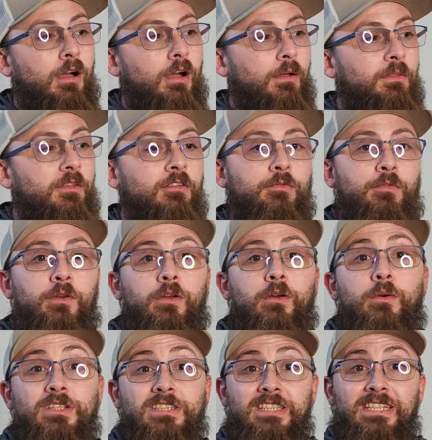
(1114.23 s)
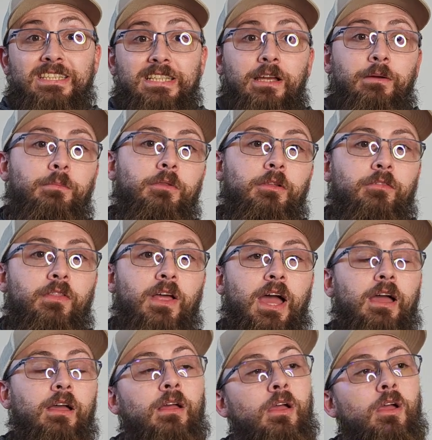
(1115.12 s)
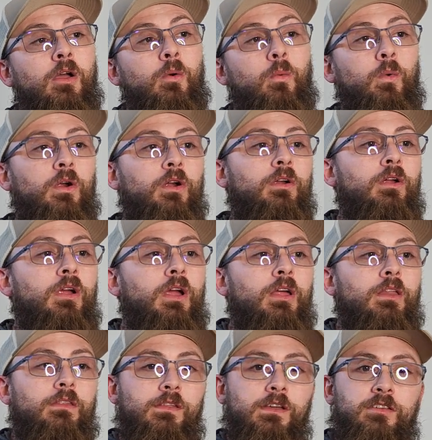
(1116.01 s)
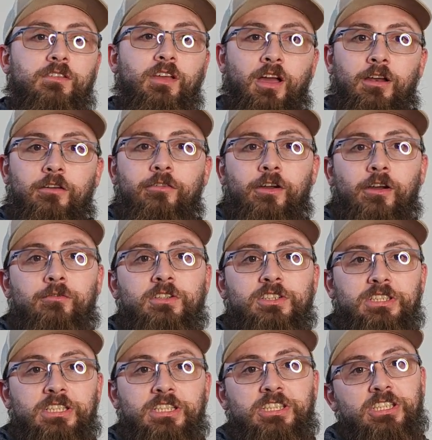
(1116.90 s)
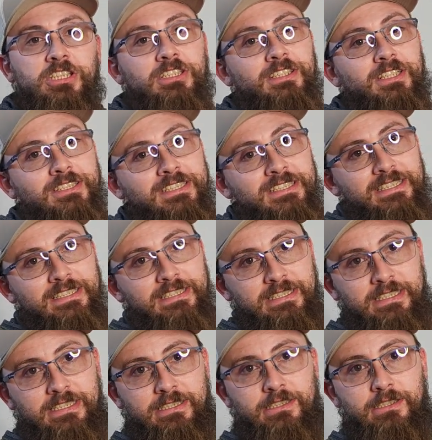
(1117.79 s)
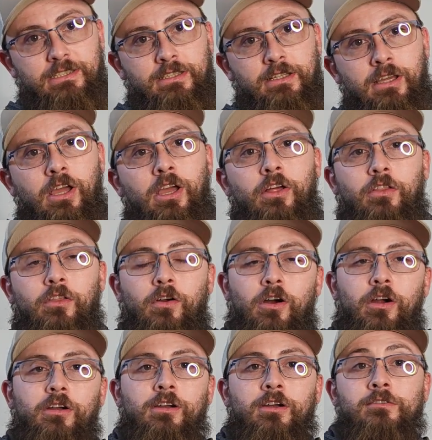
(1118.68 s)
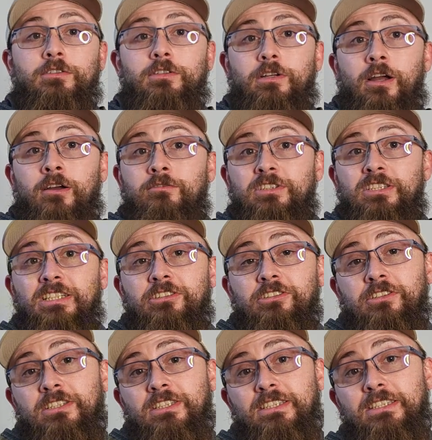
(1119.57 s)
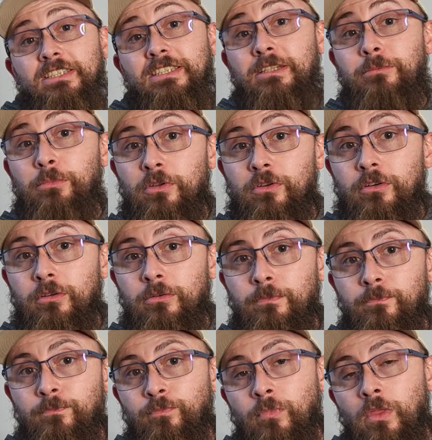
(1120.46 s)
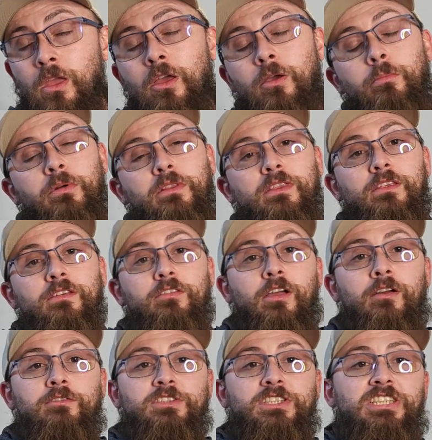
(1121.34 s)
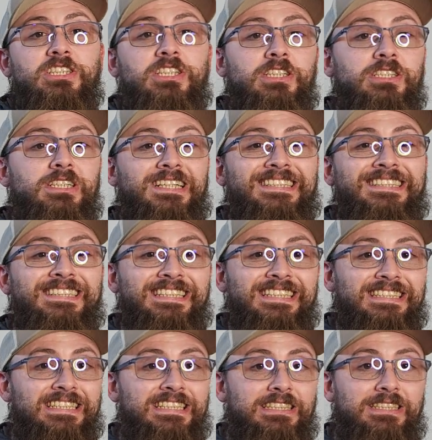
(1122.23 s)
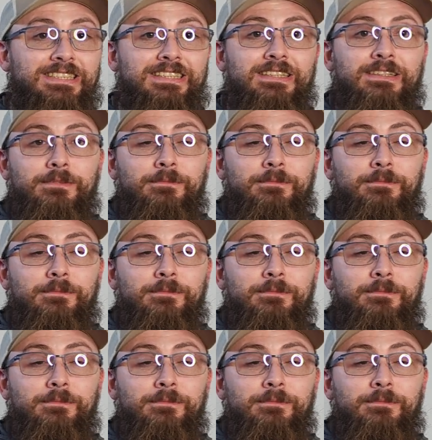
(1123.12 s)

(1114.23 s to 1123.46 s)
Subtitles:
This video is an example of that, where this kind of conversation doesn't exist. There are conversations similar, but this conversation doesn't exist.